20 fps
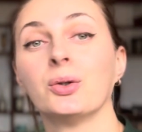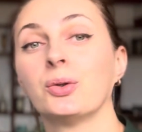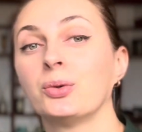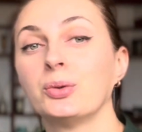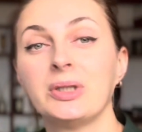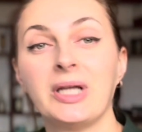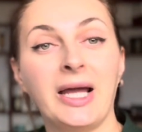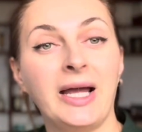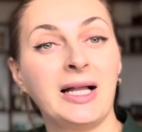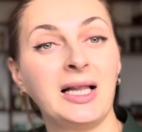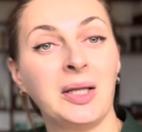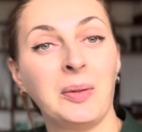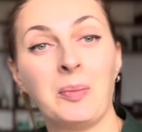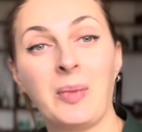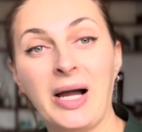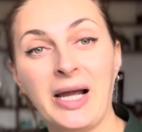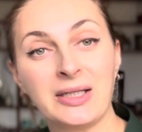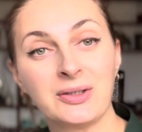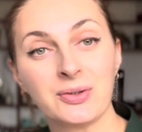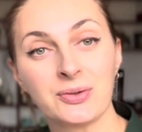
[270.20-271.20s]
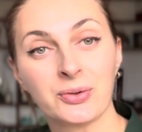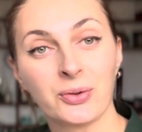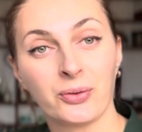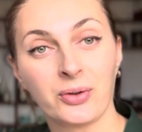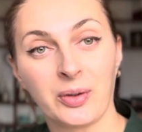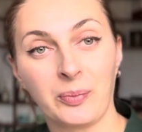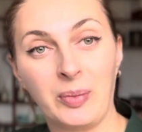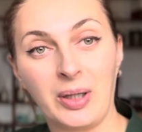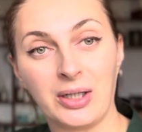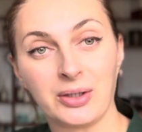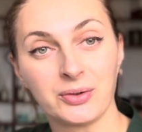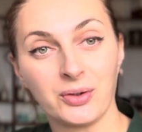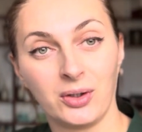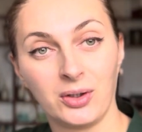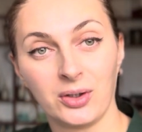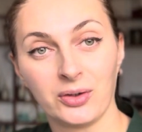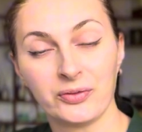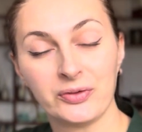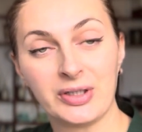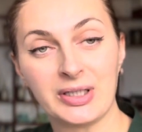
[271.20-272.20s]
Who the hell am I to talk about
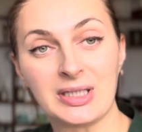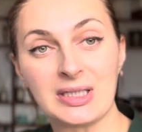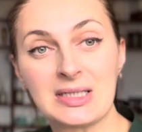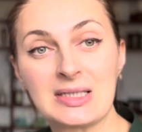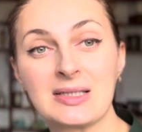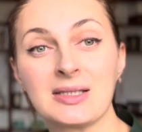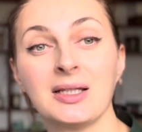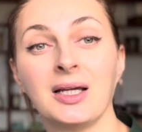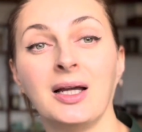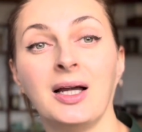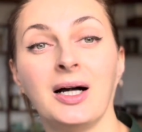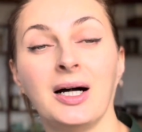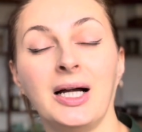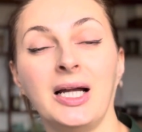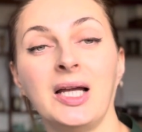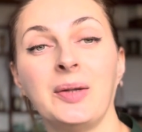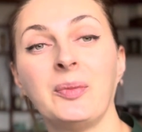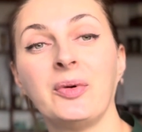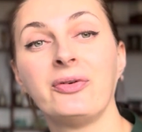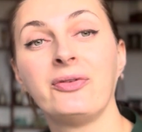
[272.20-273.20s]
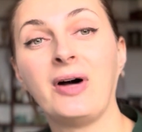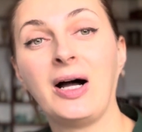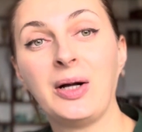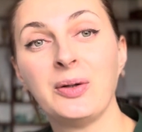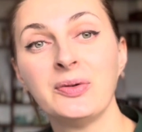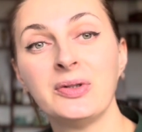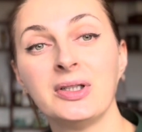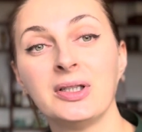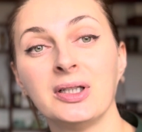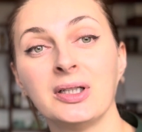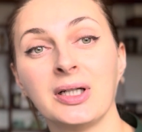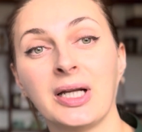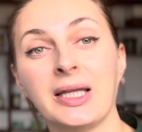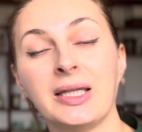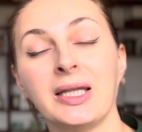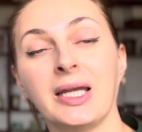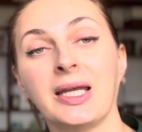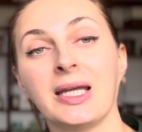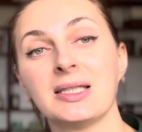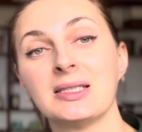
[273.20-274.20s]
all of this? I am a founder
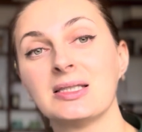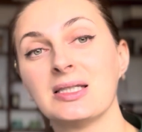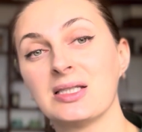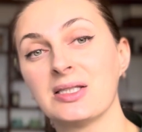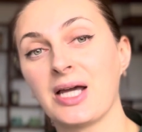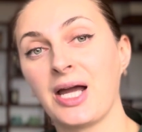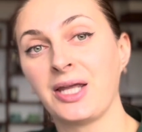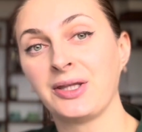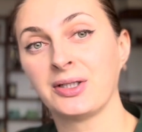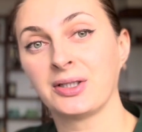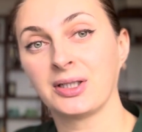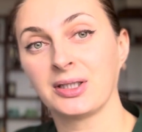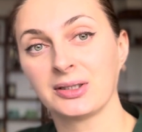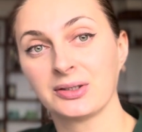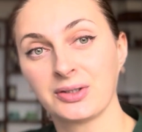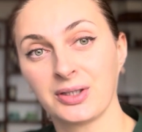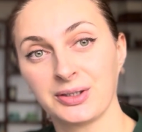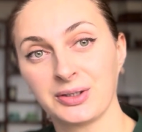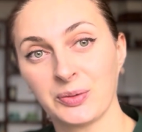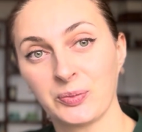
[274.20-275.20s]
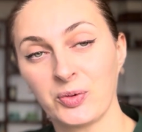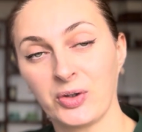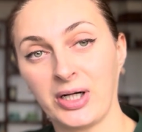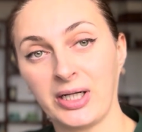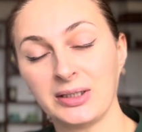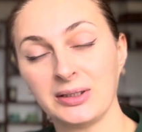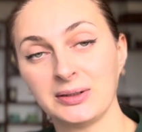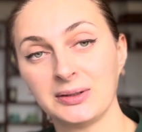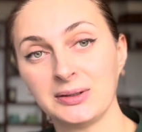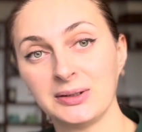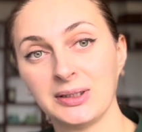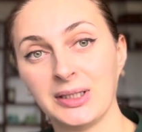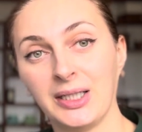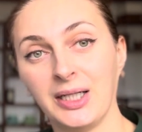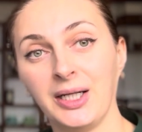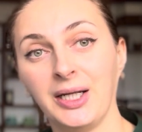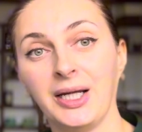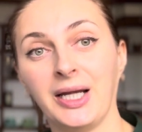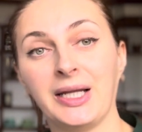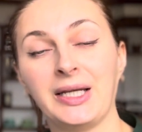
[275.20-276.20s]
and the head designer at Greta Bridal,
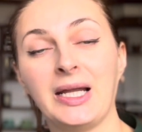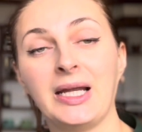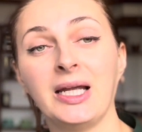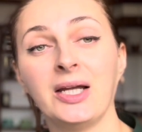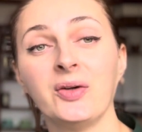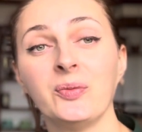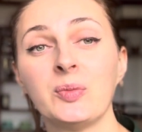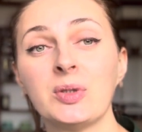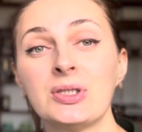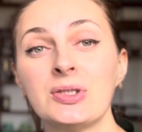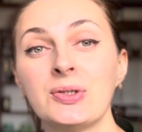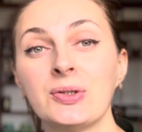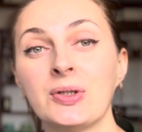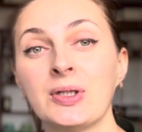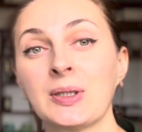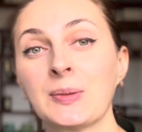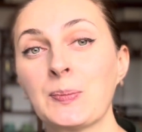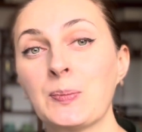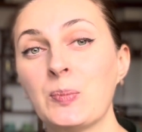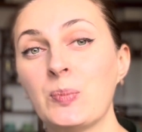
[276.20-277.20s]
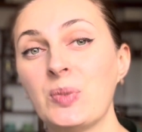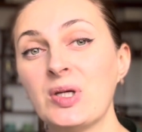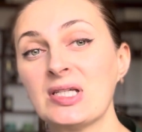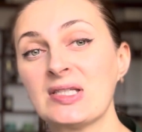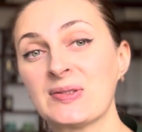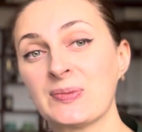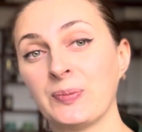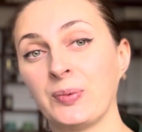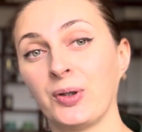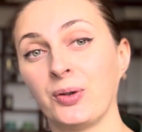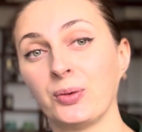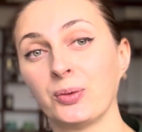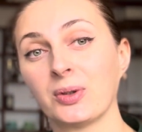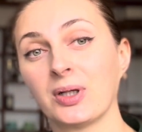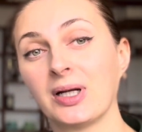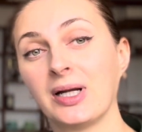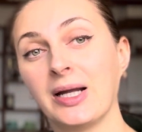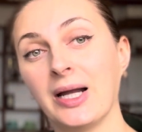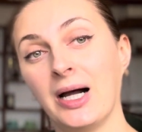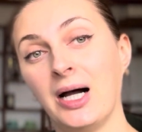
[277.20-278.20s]
and I have been doing bespoke
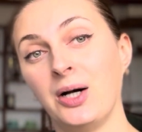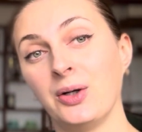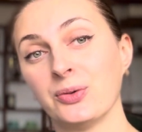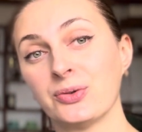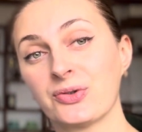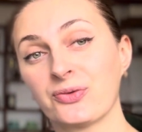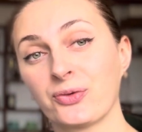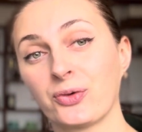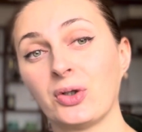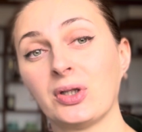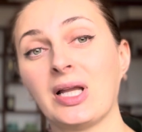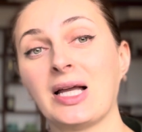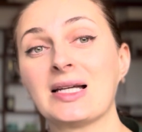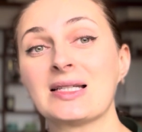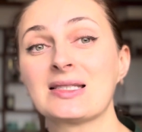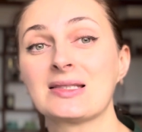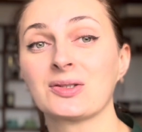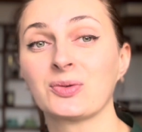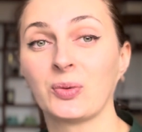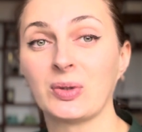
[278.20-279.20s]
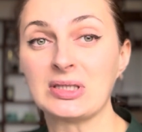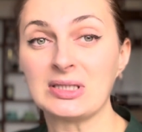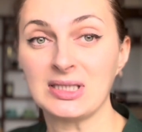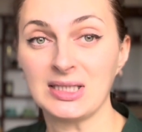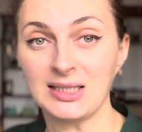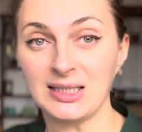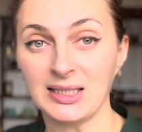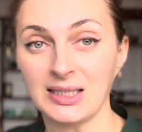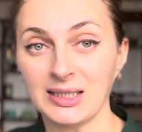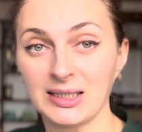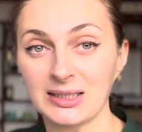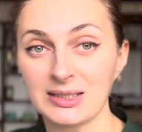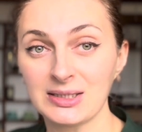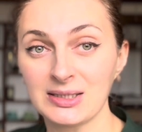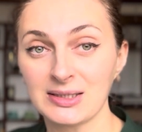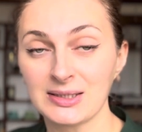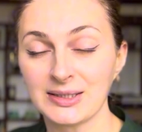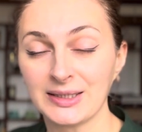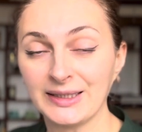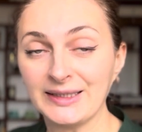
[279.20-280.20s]
gowns for last 20
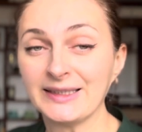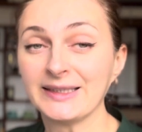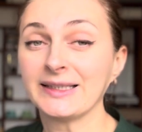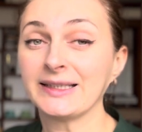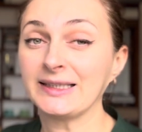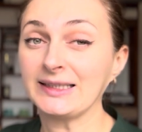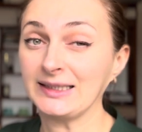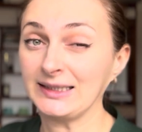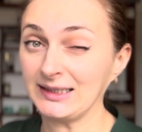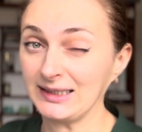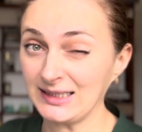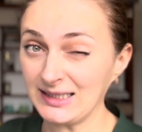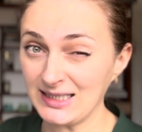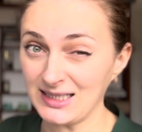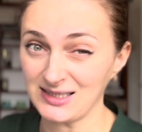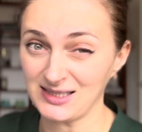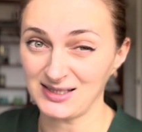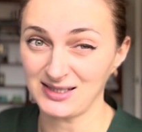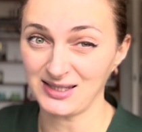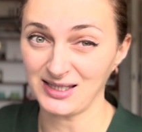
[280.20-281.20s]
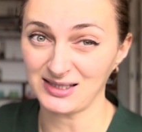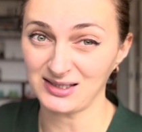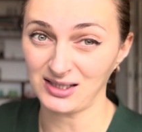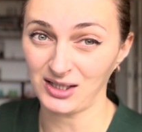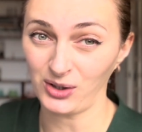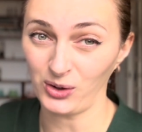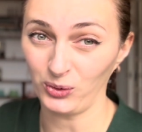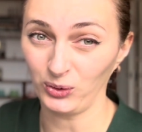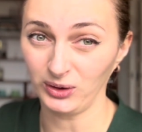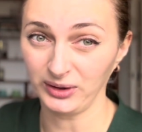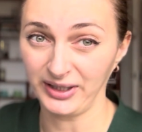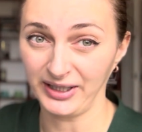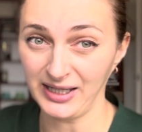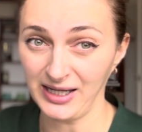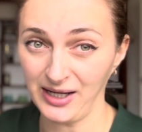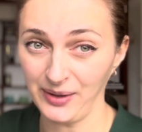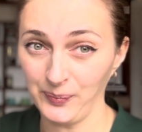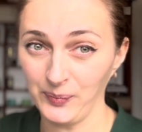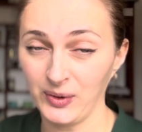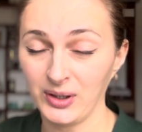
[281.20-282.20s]
years. Yes, that's how old I
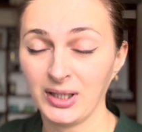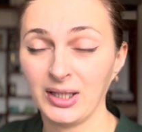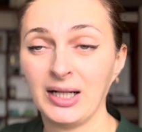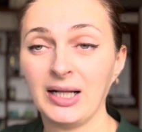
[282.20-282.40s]
am.